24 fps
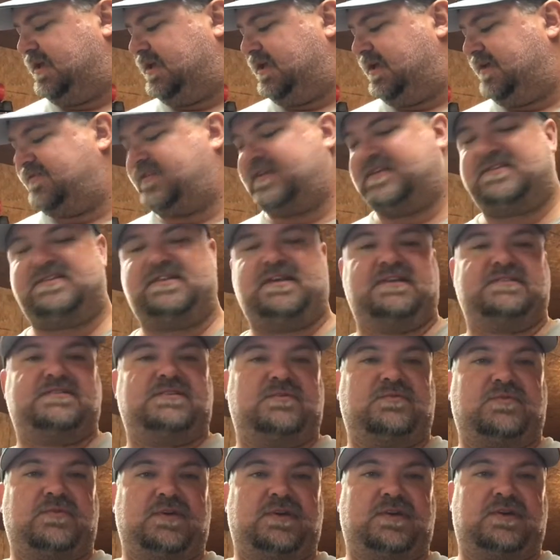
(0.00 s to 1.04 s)
if this doesn't
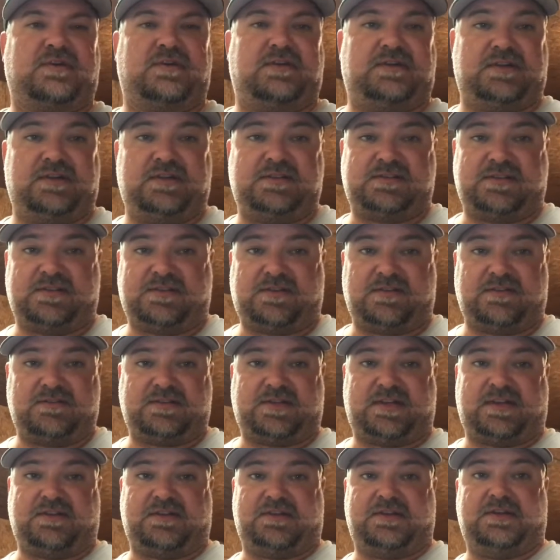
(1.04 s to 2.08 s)
work or it doesn't turns
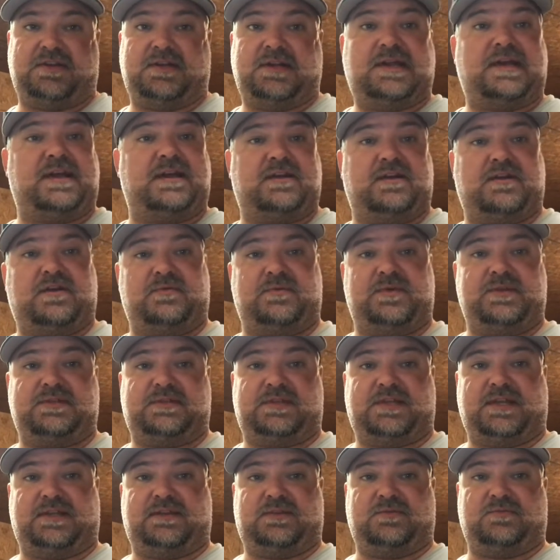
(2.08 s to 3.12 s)
out good, I can always
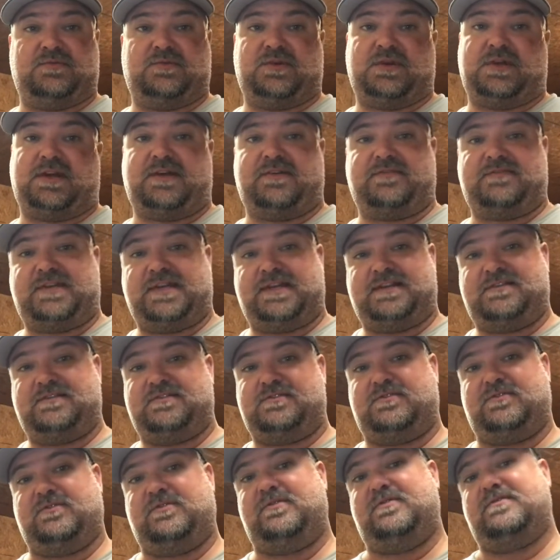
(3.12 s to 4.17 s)
take the wood off, take the
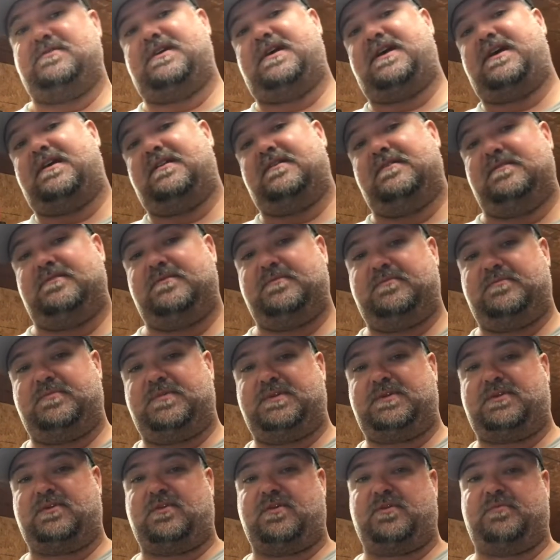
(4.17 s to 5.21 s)
screws out,
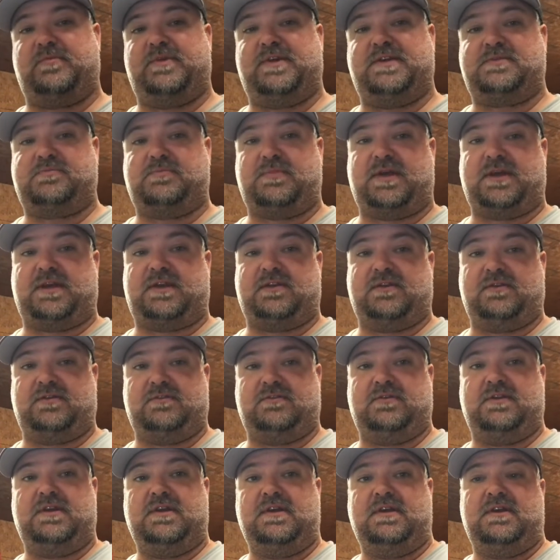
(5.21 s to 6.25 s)
put the armrest back
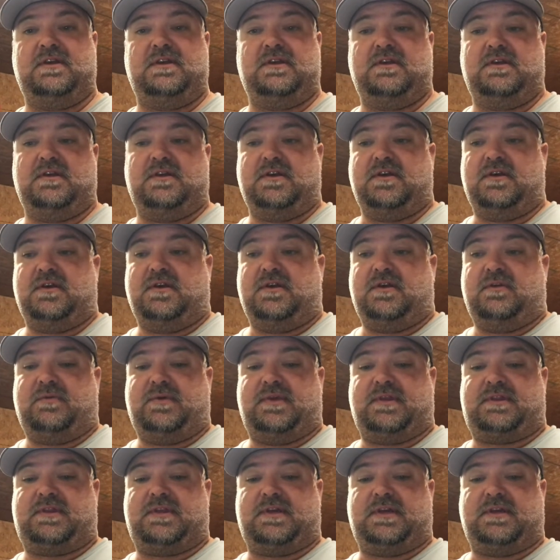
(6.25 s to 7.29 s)
on
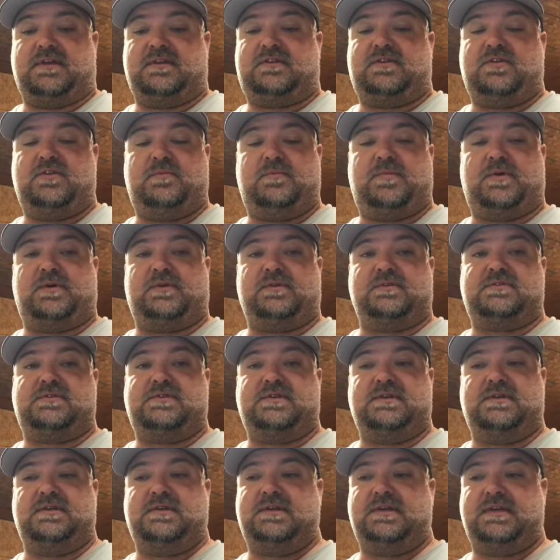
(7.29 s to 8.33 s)
with uh, two bolts
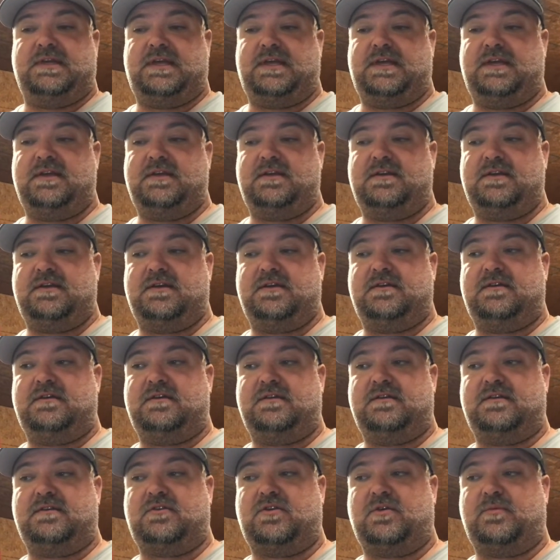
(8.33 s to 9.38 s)
and uh,
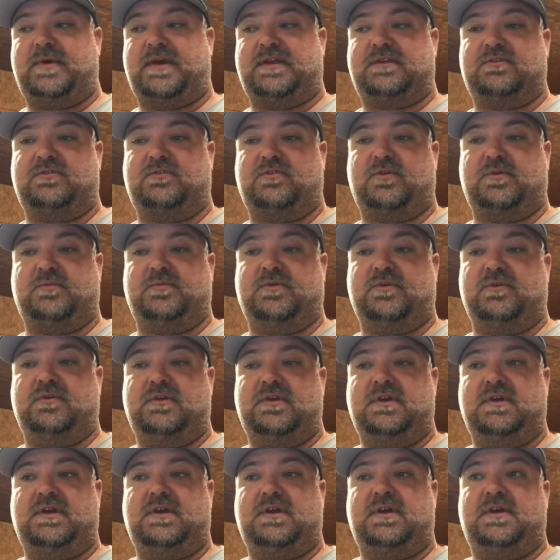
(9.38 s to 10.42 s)
go back to normal.
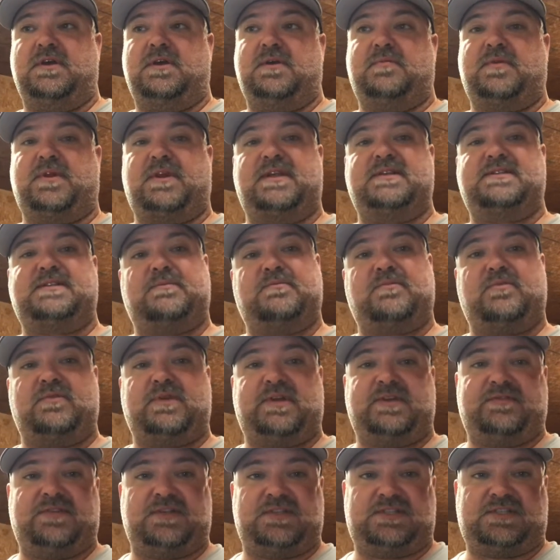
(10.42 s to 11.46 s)
But at least I'm gonna
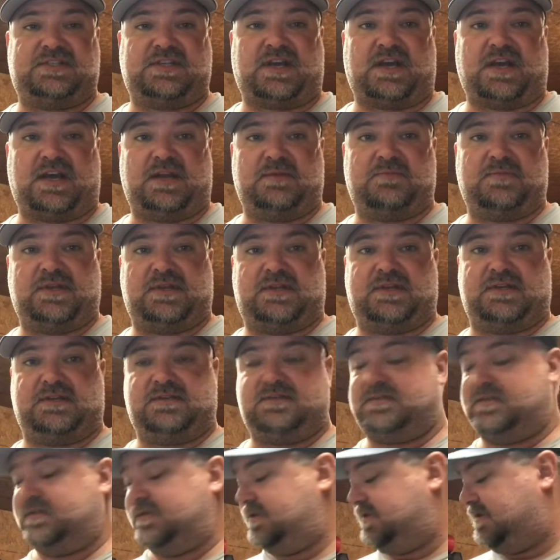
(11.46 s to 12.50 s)
give it a shot
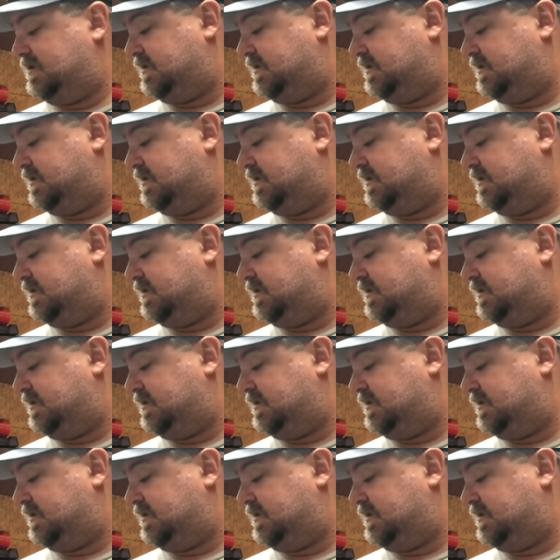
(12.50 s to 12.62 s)
because